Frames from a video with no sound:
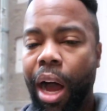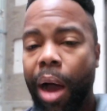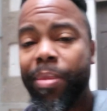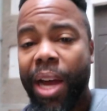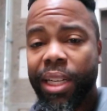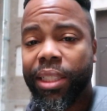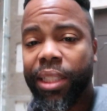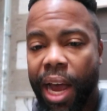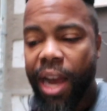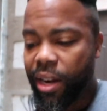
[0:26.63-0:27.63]
I'm not as
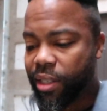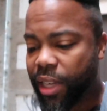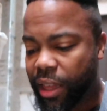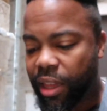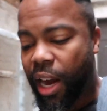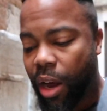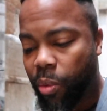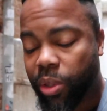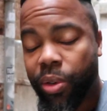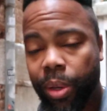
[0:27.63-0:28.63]
tired as I thought I
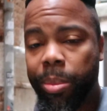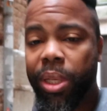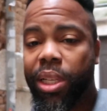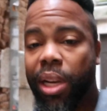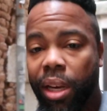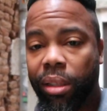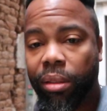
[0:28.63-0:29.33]
was gonna be today.